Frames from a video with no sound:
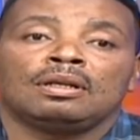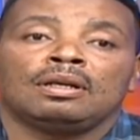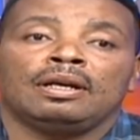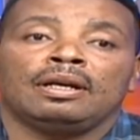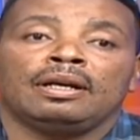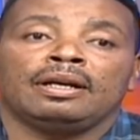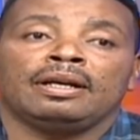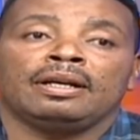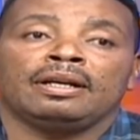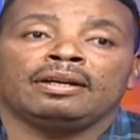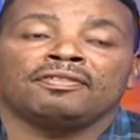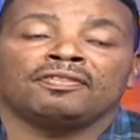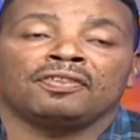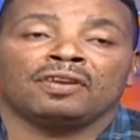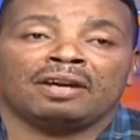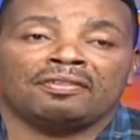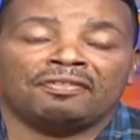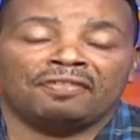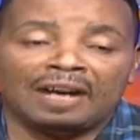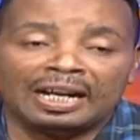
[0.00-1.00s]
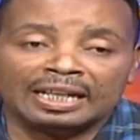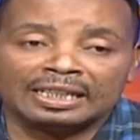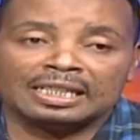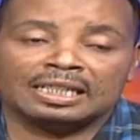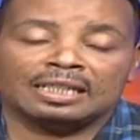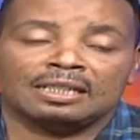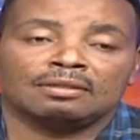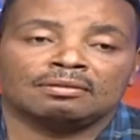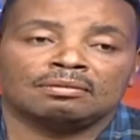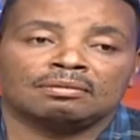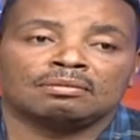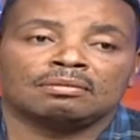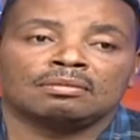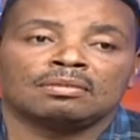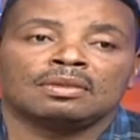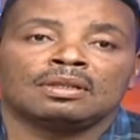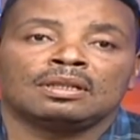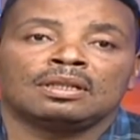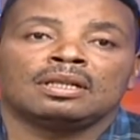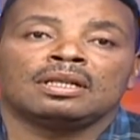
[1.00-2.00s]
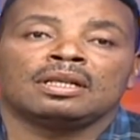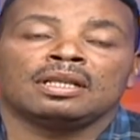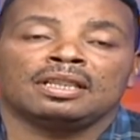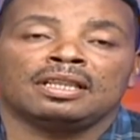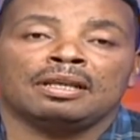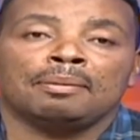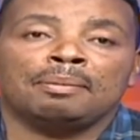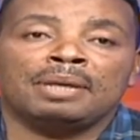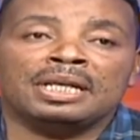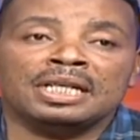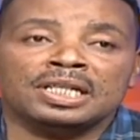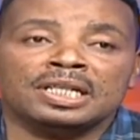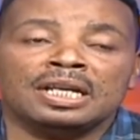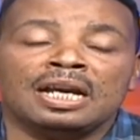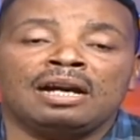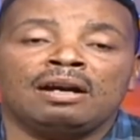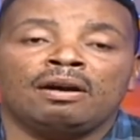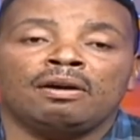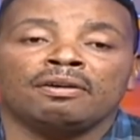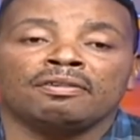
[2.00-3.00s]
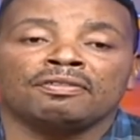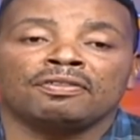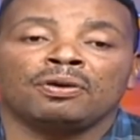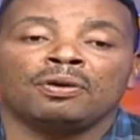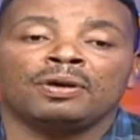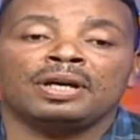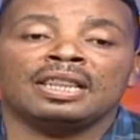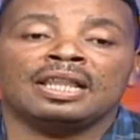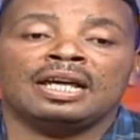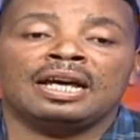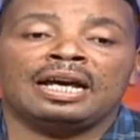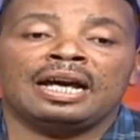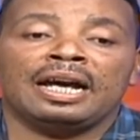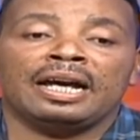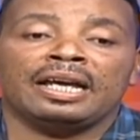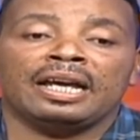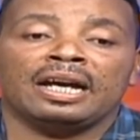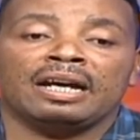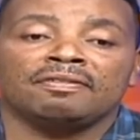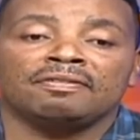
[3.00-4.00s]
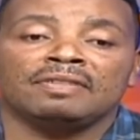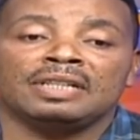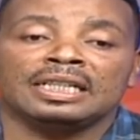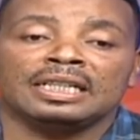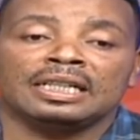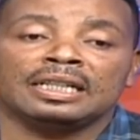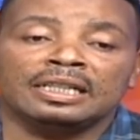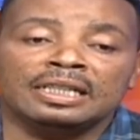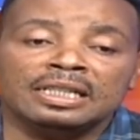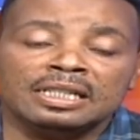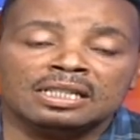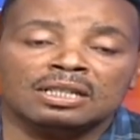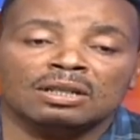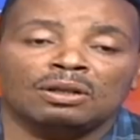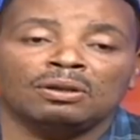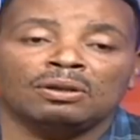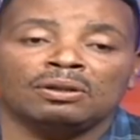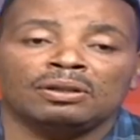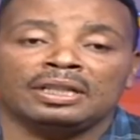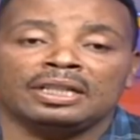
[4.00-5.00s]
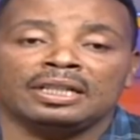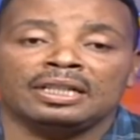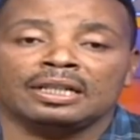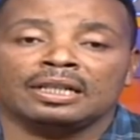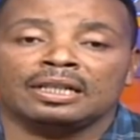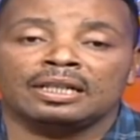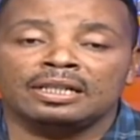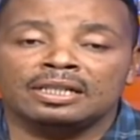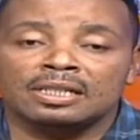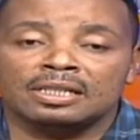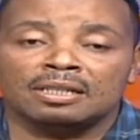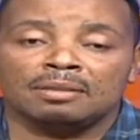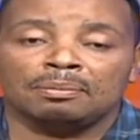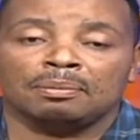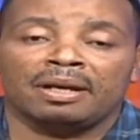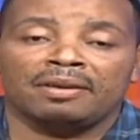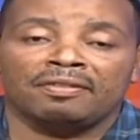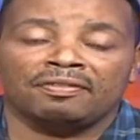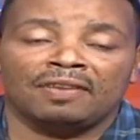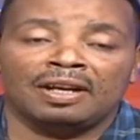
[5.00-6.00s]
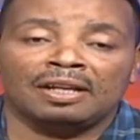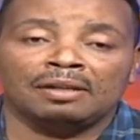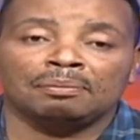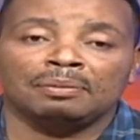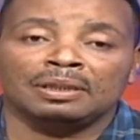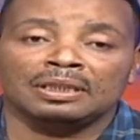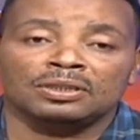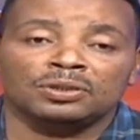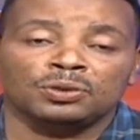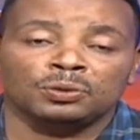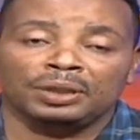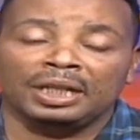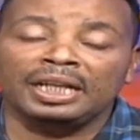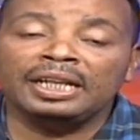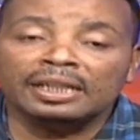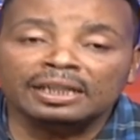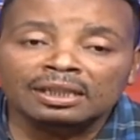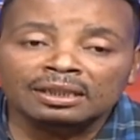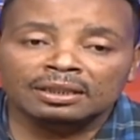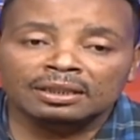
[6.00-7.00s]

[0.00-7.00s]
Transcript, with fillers: Uh, for a fact, the measure of whether I have decreased or increased my fan base today,